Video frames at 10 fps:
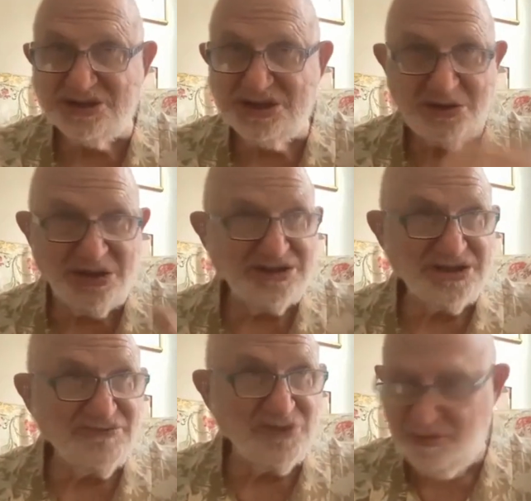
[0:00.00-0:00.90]
These are things
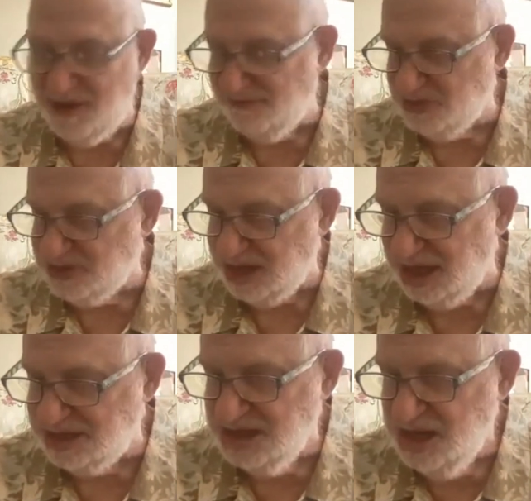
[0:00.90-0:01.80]
I've thought about for
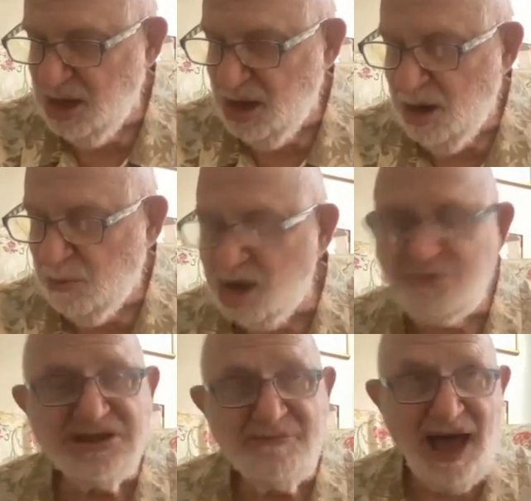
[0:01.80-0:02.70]
decades. What
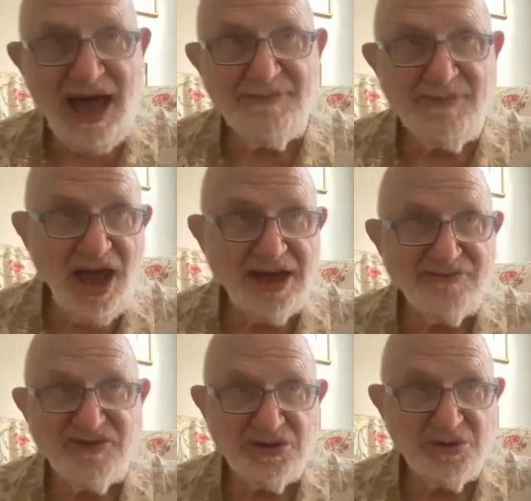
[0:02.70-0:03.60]
was the bottom line
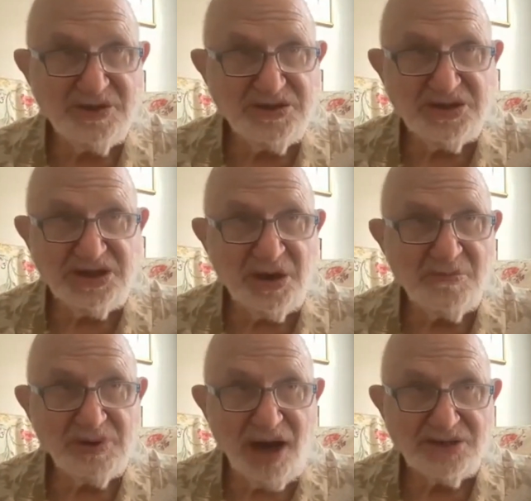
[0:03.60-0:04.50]
of the Human
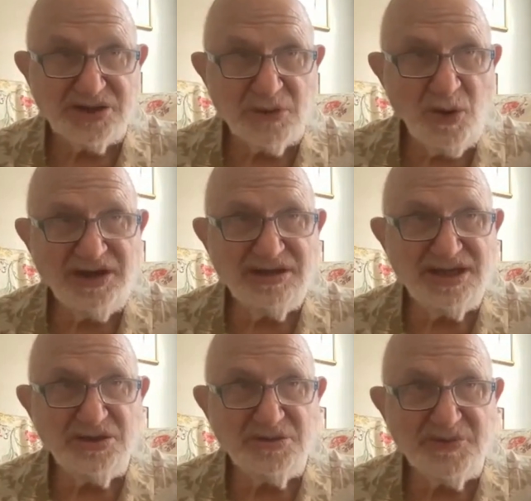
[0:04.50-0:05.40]
Genome Project? What did
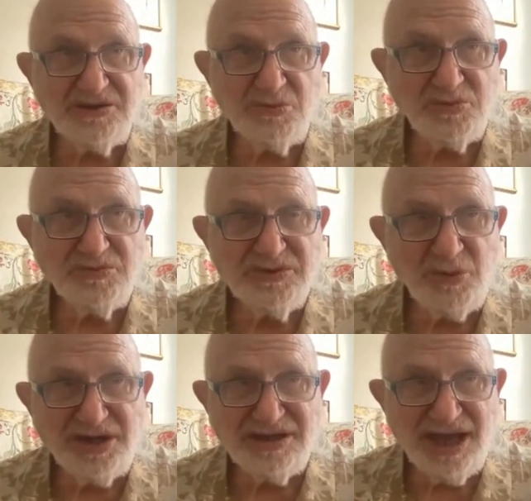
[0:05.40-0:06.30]

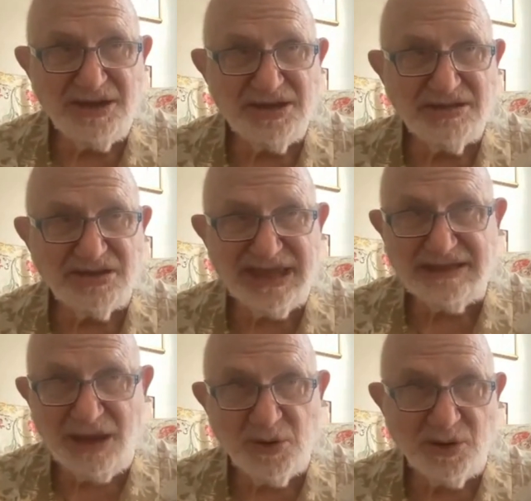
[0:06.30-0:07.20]
they think
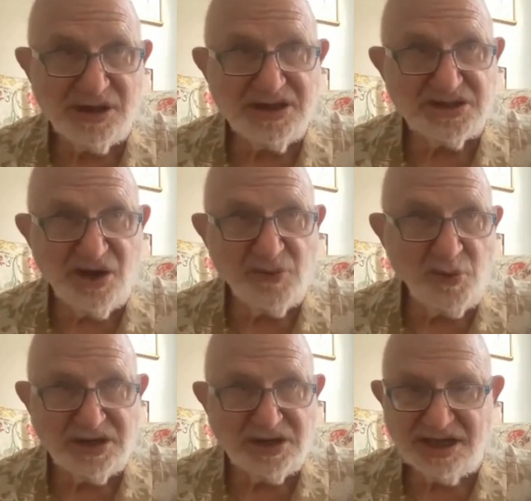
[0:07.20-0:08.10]
they were going to discover?
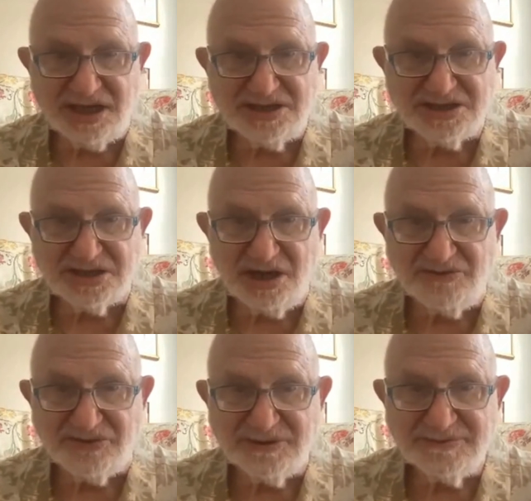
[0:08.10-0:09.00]
What did they
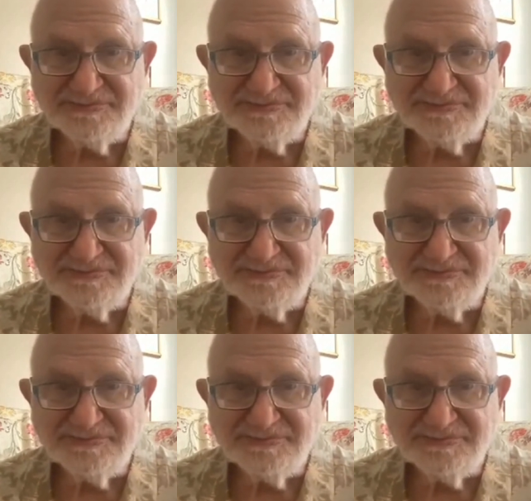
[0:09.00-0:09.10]
discover?